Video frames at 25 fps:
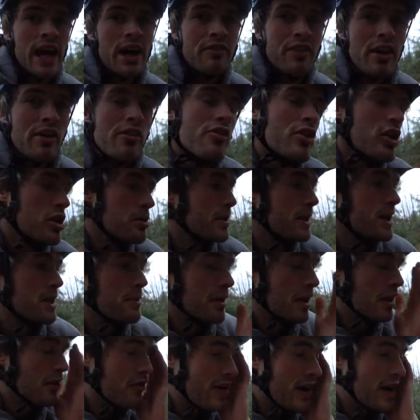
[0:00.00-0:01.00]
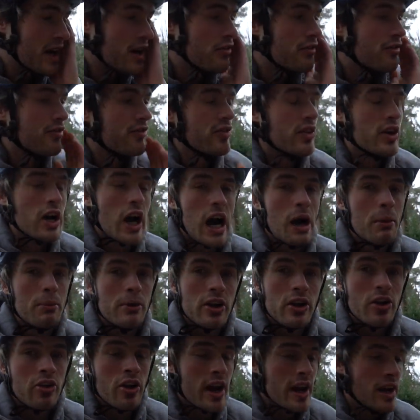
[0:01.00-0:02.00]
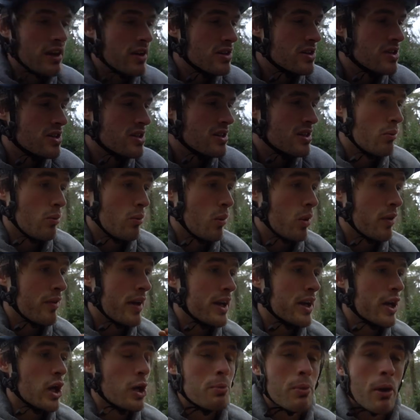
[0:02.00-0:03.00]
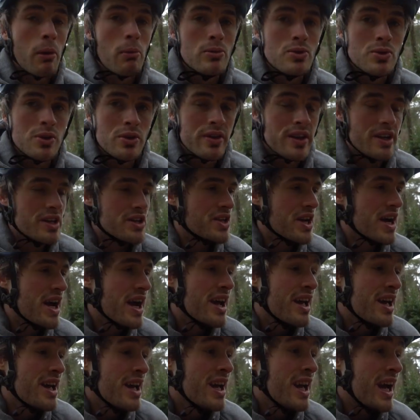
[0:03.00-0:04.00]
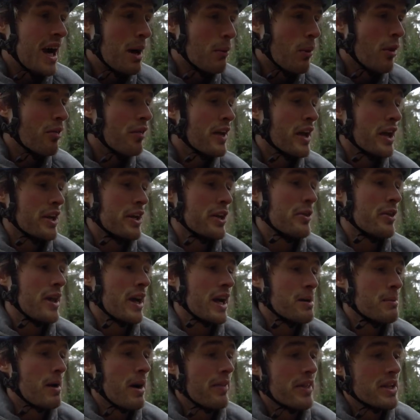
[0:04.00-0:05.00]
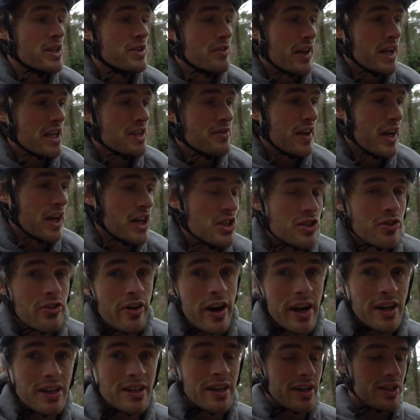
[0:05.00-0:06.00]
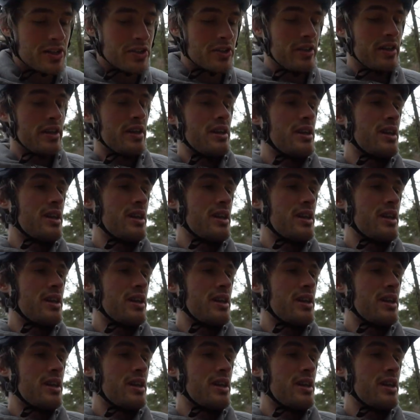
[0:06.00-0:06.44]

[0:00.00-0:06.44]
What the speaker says: I've never really been a big fan of carbon cranks. We've had no problems with these yet, and one thing I do like about these race face cranks actually